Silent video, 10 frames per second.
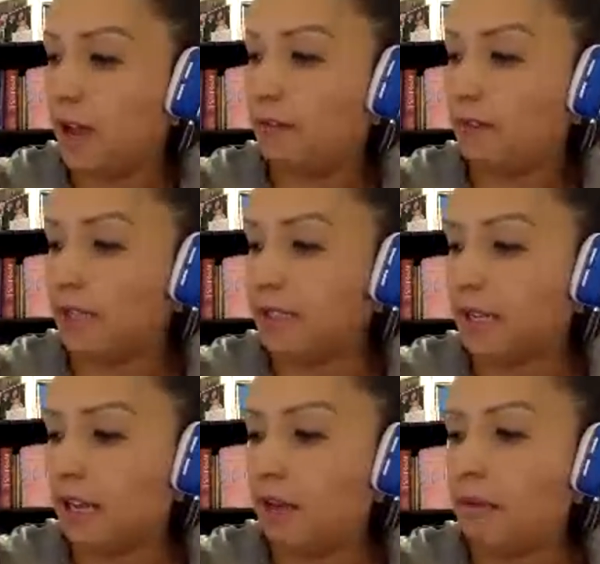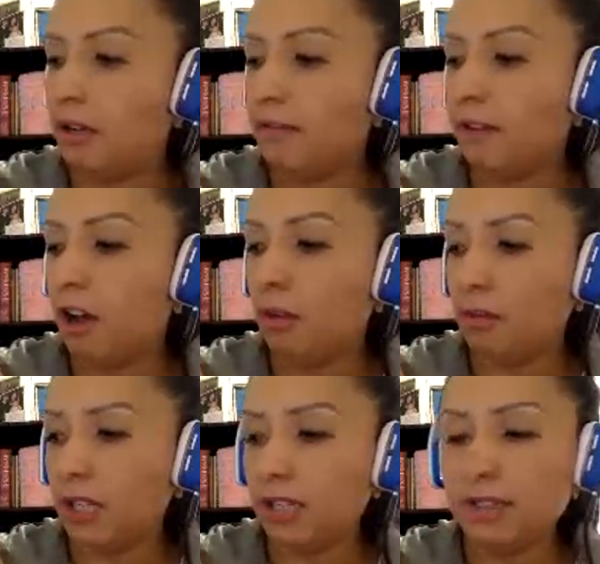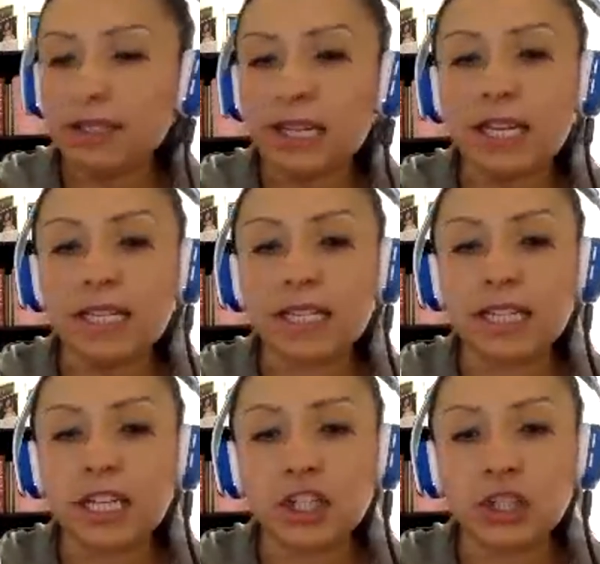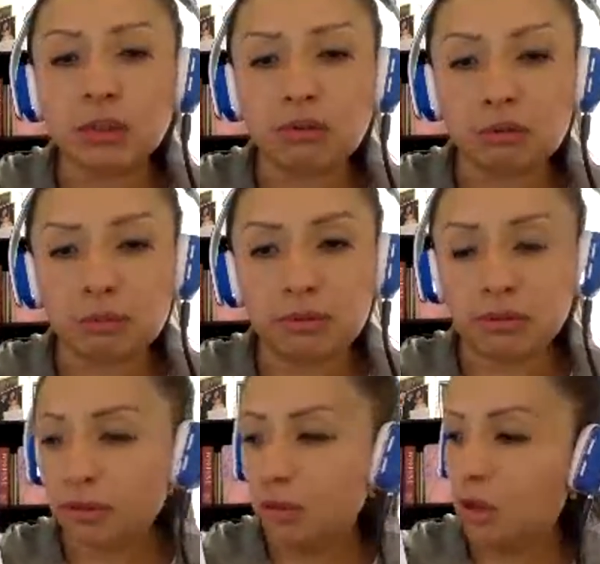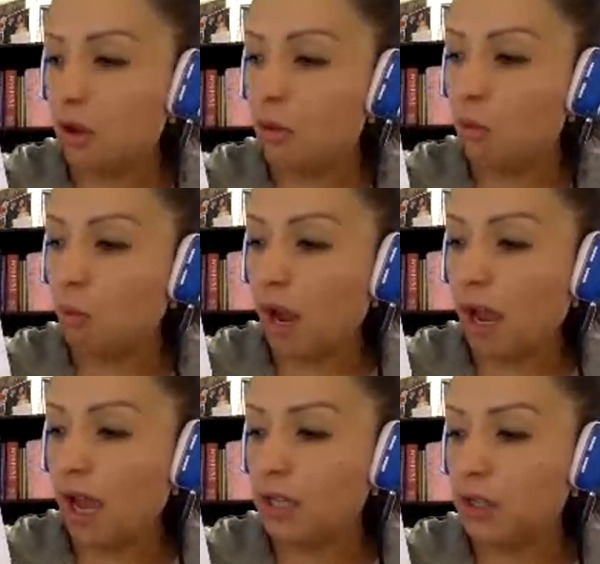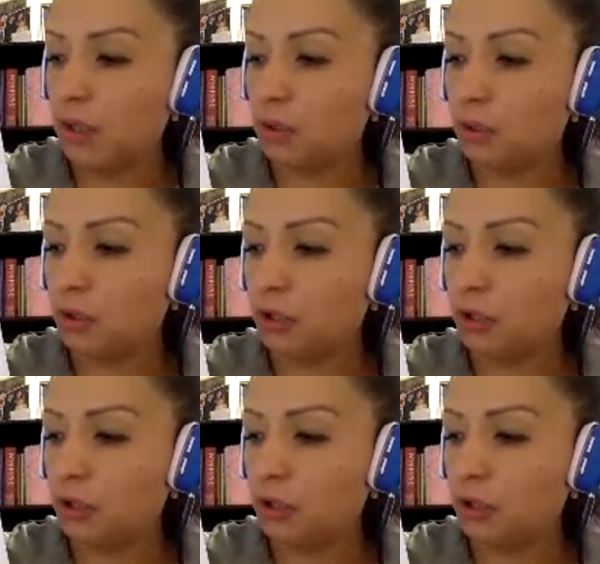is the number of objects in each group. 1, 2,